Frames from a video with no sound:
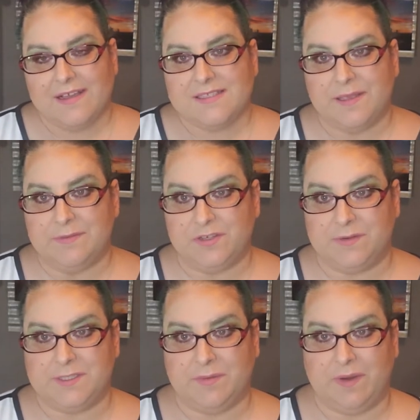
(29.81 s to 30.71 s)

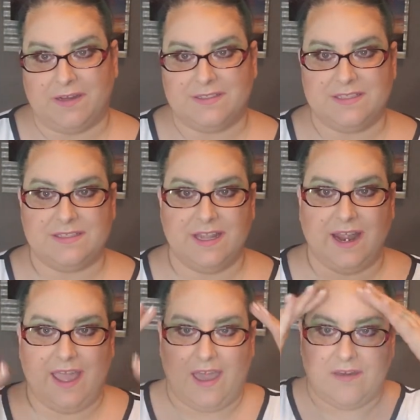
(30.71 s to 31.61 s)
subscription boxes that I
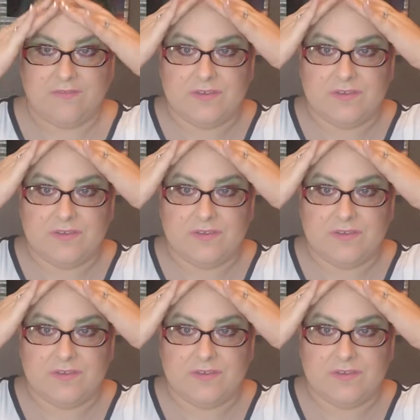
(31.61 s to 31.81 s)
have.